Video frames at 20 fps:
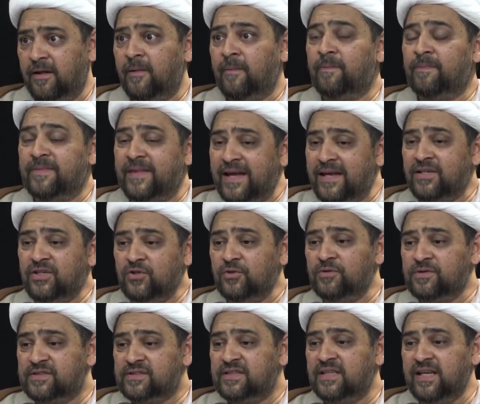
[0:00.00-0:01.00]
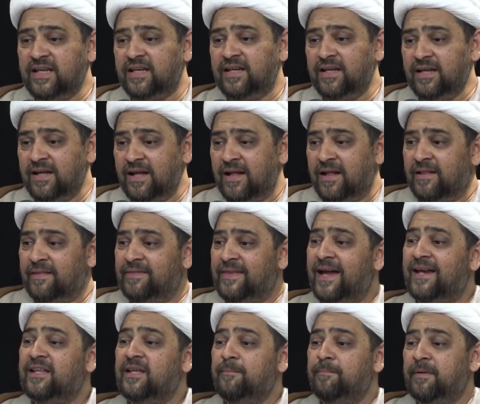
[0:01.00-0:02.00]
then you see
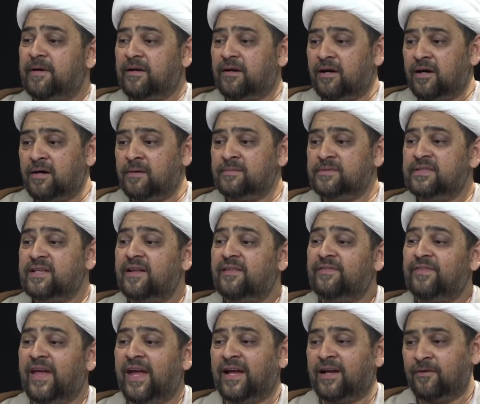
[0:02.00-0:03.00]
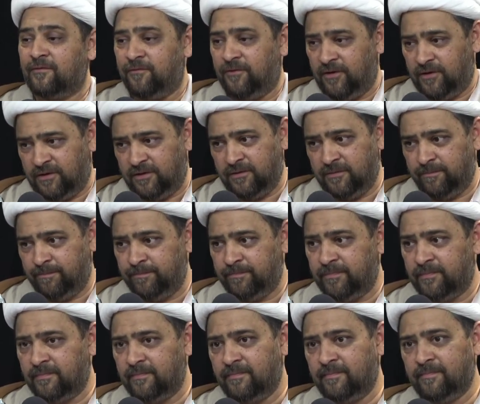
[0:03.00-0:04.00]
that he becomes thankful.
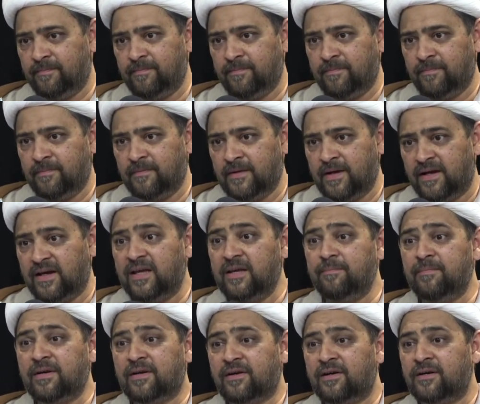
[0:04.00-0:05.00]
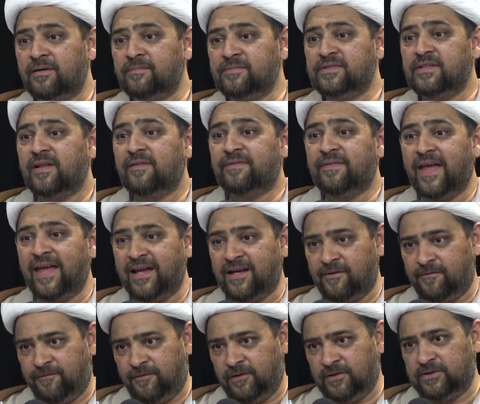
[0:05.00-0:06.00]
He becomes
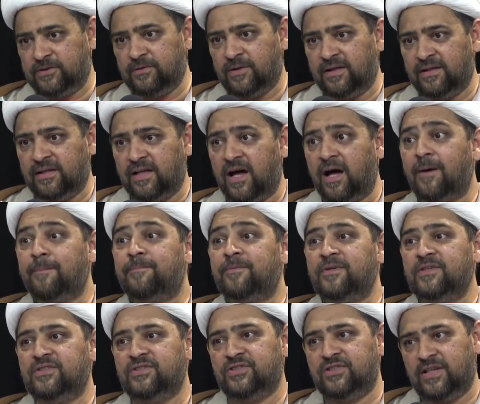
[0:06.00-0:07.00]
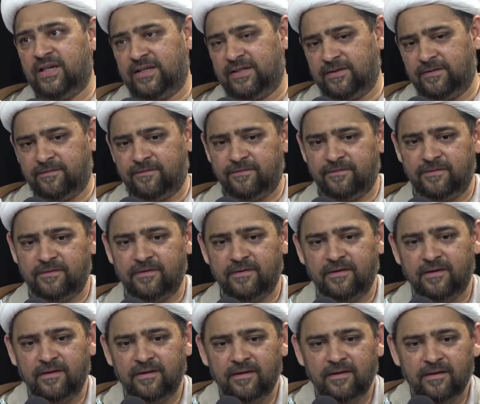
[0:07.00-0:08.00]
thankful to Allah, appreciative.
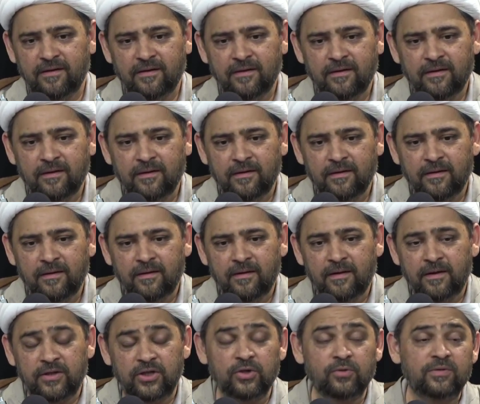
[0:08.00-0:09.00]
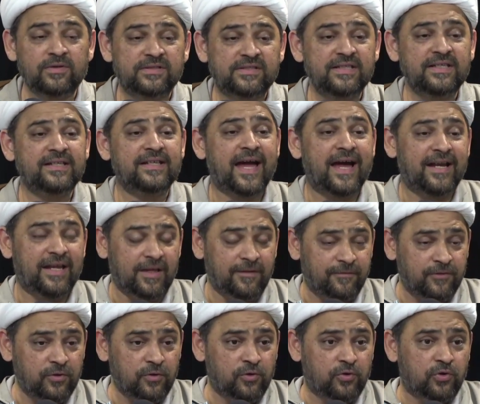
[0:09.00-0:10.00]
You will see that if
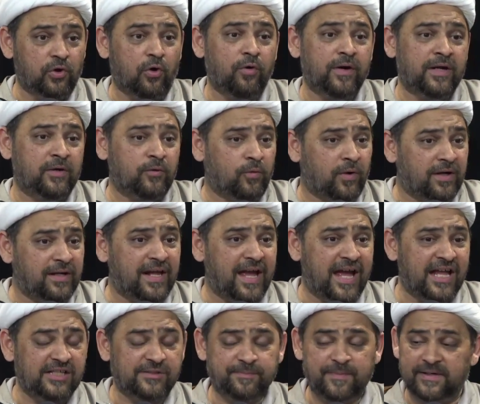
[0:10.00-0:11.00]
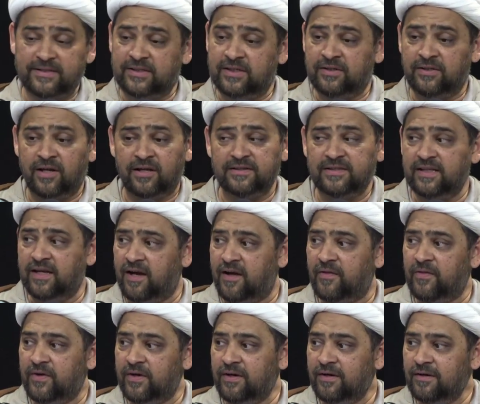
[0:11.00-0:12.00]
you grow in one aspect and not the
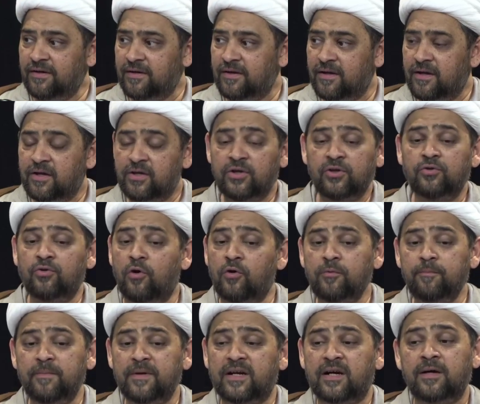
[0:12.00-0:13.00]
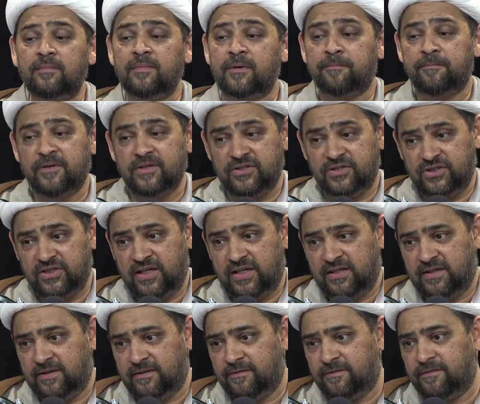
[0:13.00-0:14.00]
other, you don't become
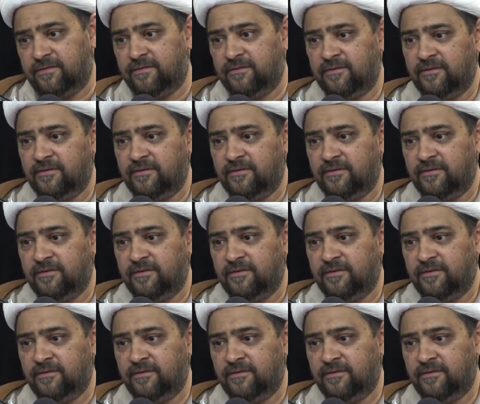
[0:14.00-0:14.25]
appreciative.